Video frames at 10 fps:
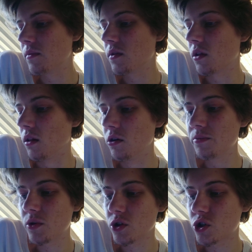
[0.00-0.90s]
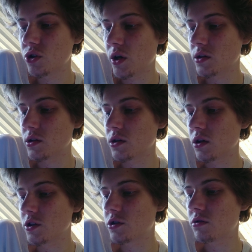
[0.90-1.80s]
The loom cost
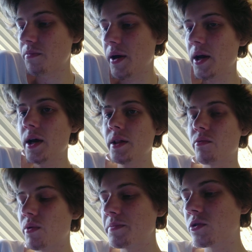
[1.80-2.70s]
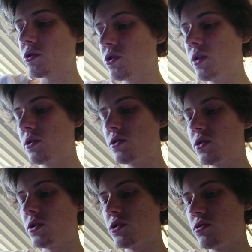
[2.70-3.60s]
$200 to repair. The rims cost
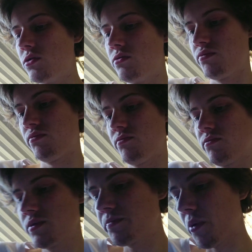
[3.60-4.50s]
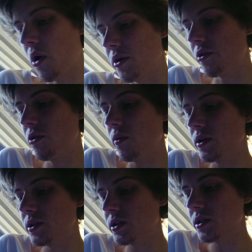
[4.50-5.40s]
$200 to buy new
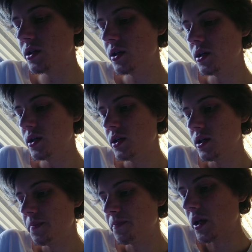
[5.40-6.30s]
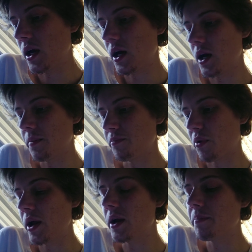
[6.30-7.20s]
ones.
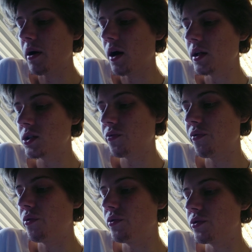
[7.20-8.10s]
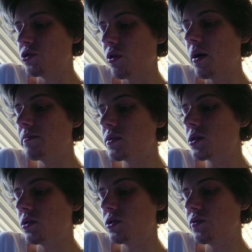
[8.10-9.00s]
Brake parts for the drums
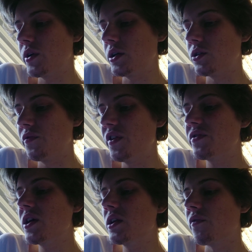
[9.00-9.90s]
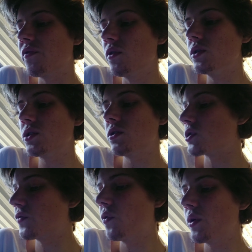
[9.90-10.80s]
cost $350. The fluids
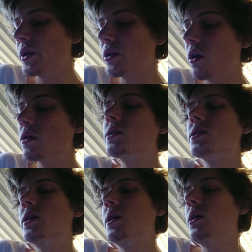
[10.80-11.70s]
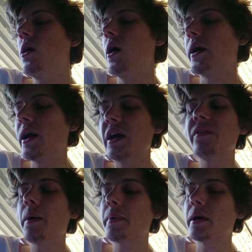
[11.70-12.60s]
cost $40. I gave
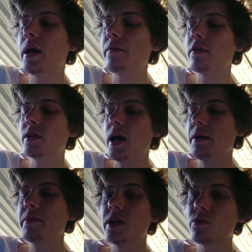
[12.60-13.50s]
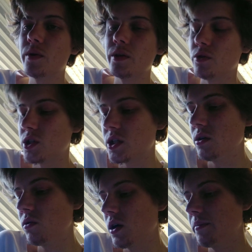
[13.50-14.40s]
up and gave it to ABS when there was
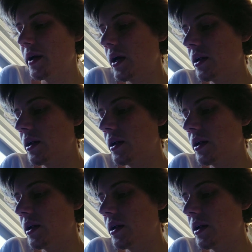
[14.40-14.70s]
steel coming out,